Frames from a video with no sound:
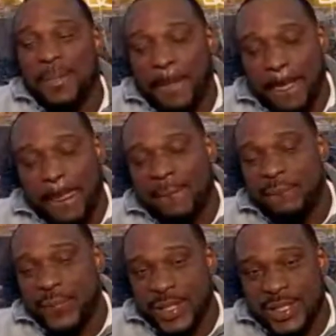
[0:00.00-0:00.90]

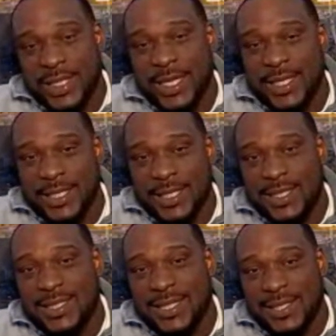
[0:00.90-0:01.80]
Yeah, that's it's,
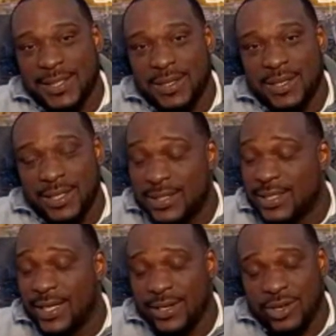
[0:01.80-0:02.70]
crazy. It's
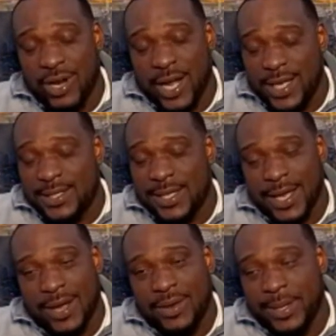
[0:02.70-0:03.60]
getting crazy
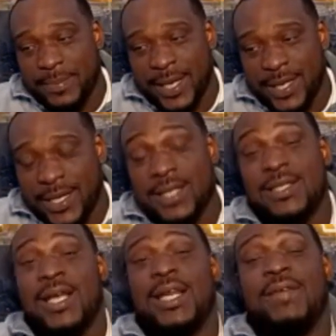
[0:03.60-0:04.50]
out here, man. Niggas
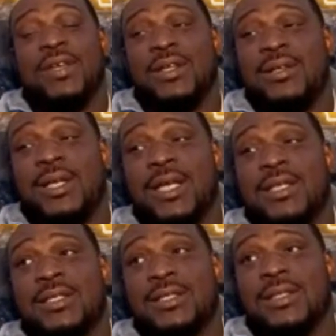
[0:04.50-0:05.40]
ain't even niggas
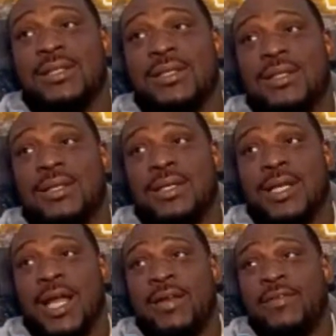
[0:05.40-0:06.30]
is
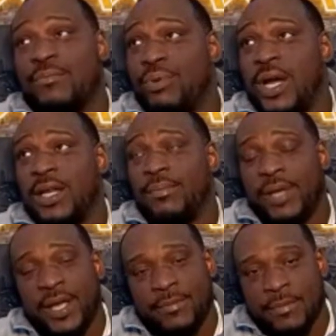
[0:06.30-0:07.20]
not even probably
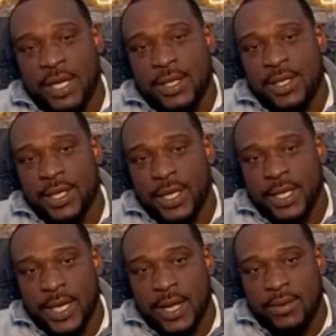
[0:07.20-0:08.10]
paying money and
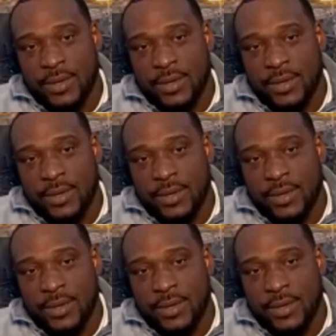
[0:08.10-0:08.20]
getting out.